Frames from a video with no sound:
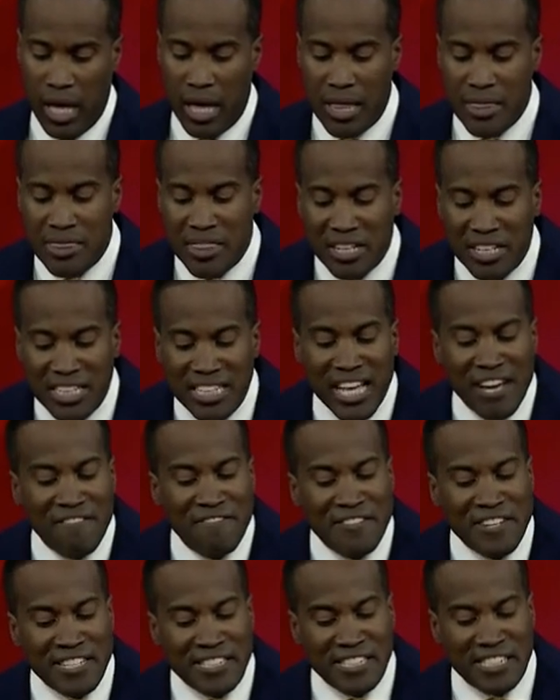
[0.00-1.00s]
The
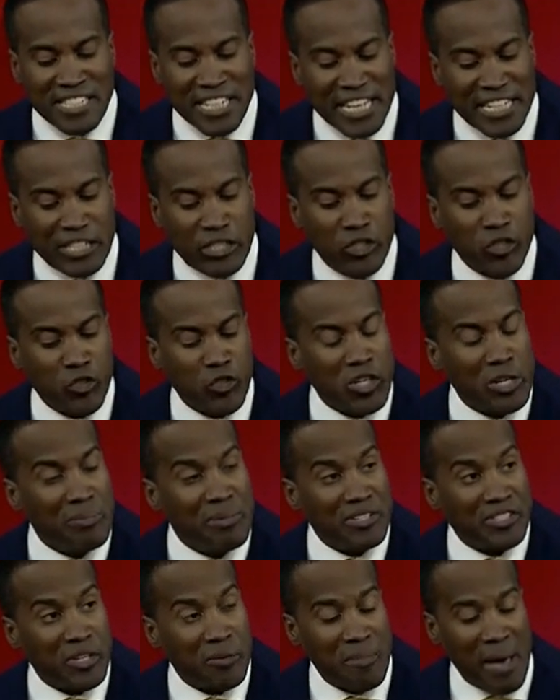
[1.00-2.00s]
leftist
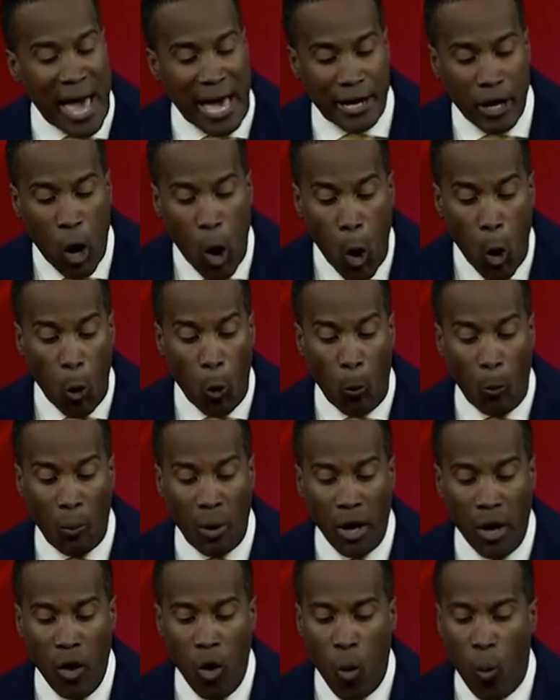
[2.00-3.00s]
extremism at home,
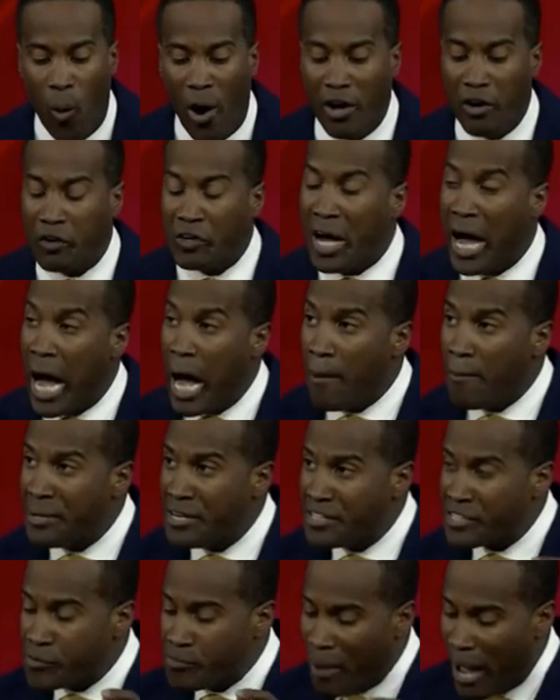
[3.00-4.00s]
while
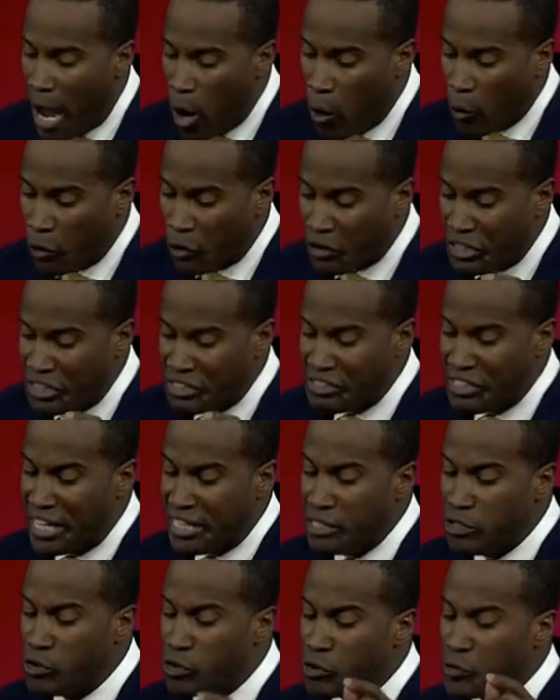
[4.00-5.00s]
communist power
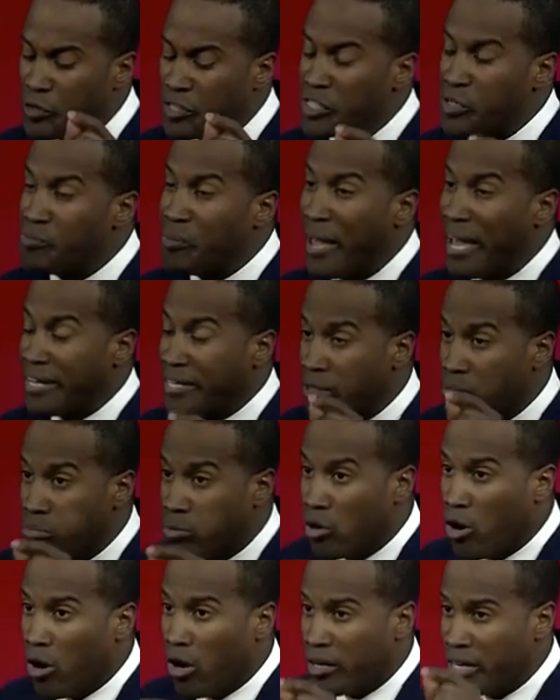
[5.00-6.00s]
continues to expand
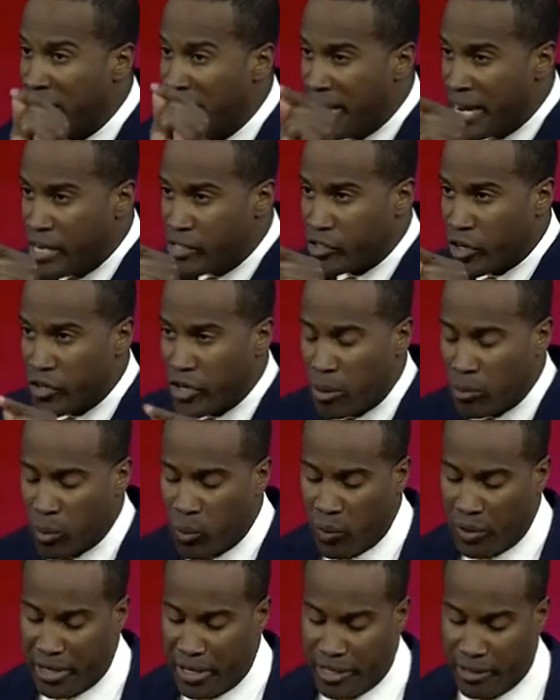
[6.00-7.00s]
abroad, is our number
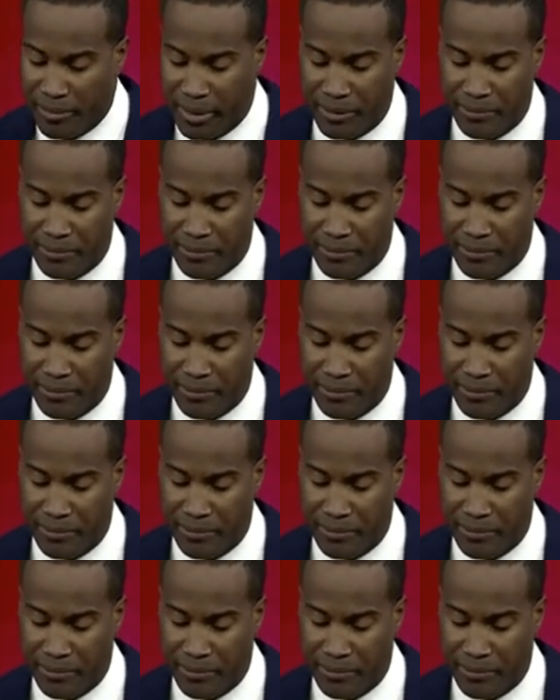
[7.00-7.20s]
one enemy.